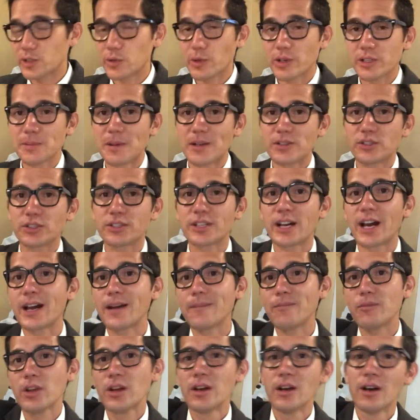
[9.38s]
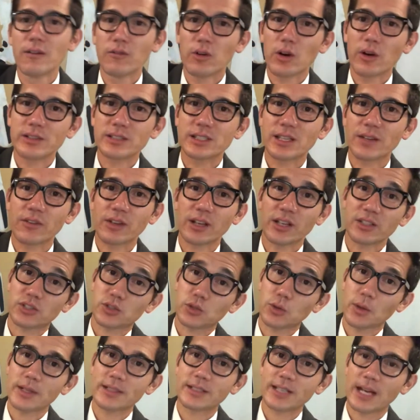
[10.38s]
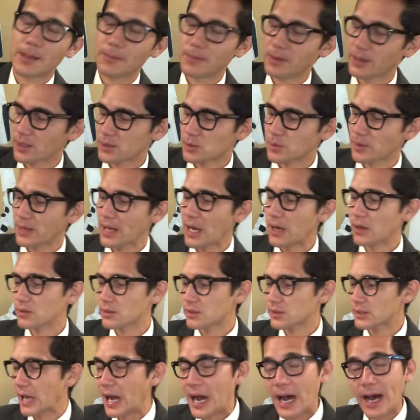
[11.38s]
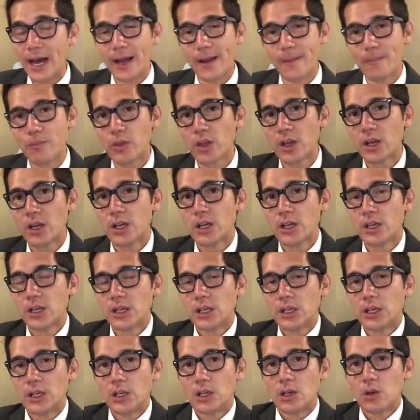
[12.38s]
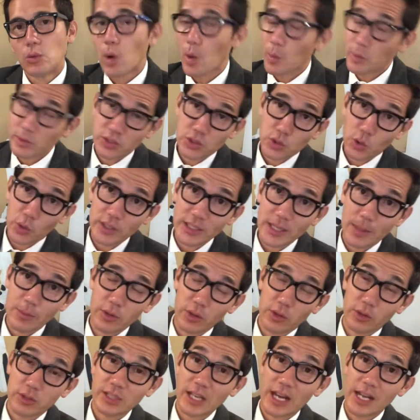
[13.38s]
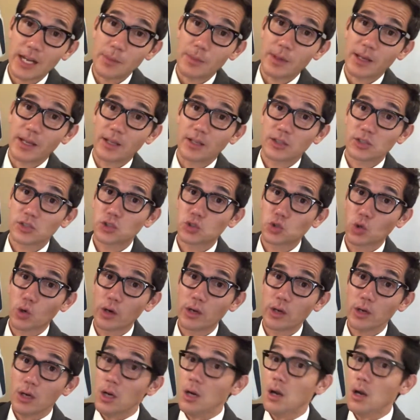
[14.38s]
to our sponsor, Time, for always giving us story time, because without time, what would story time with Uncle Scotty be? Story